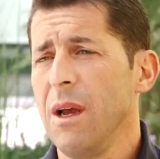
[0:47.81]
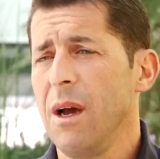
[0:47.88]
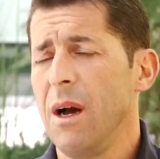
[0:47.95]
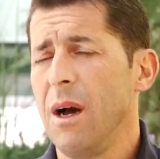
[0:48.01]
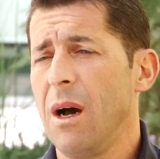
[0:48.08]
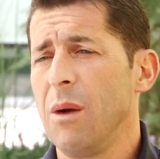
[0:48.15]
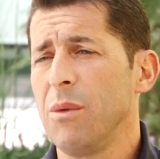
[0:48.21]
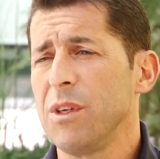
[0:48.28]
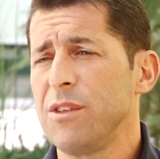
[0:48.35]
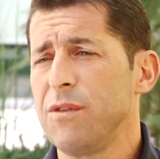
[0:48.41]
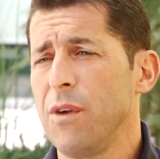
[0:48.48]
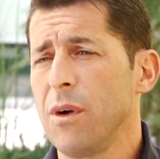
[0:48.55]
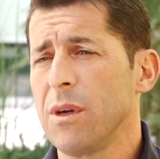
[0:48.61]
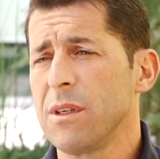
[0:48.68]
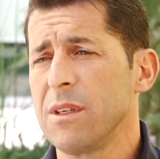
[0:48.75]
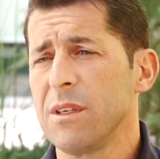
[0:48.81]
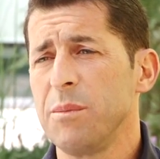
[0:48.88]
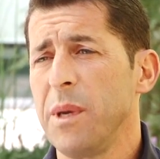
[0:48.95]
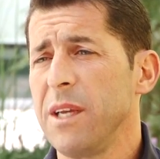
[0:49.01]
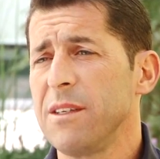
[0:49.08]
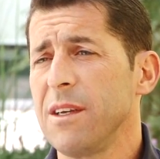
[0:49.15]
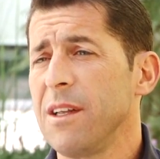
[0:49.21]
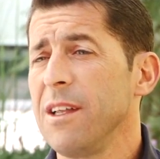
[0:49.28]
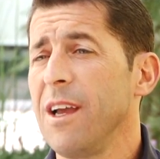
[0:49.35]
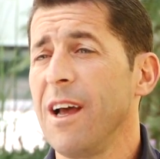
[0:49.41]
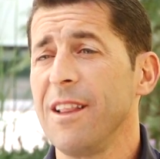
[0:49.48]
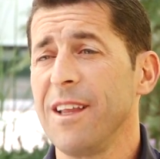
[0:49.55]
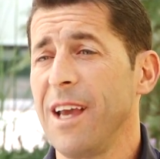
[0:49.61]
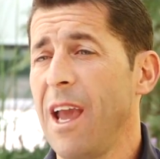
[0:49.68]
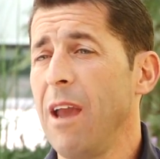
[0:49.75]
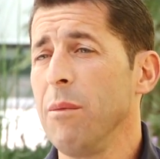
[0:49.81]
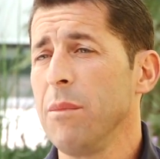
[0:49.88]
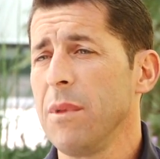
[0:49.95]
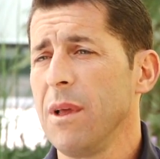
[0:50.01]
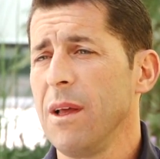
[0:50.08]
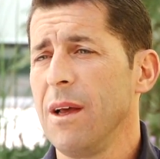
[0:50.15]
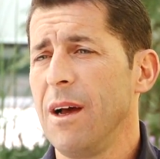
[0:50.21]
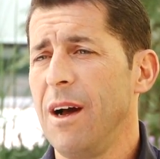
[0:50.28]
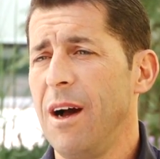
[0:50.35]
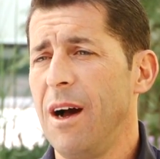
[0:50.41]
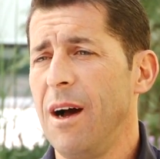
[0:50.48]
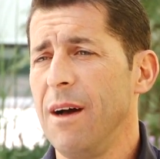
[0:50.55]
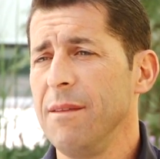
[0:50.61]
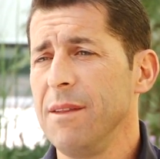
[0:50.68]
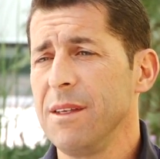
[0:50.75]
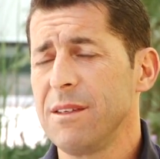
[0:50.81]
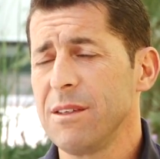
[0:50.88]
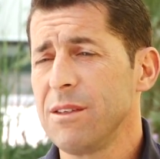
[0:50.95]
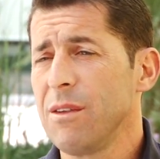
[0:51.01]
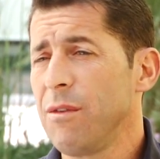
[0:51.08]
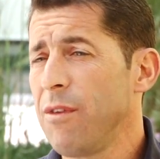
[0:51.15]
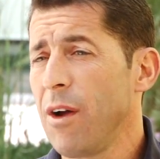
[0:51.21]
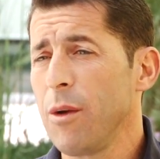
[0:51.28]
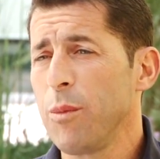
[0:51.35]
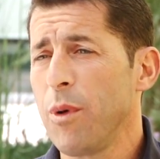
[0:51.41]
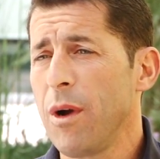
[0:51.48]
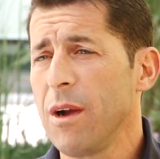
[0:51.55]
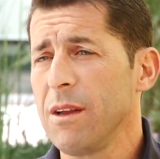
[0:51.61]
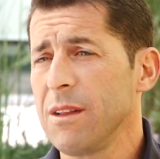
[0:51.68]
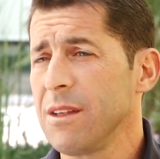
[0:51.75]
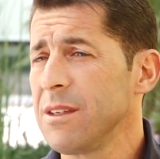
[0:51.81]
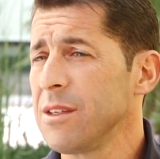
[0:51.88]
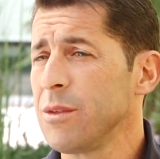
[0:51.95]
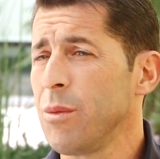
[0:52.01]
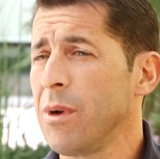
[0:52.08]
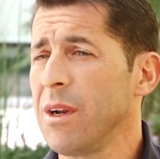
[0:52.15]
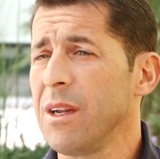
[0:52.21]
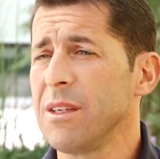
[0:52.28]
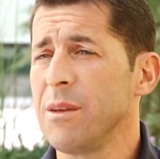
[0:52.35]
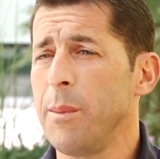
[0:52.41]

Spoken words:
which focuses basically on the game. This is the fun part. This is what it is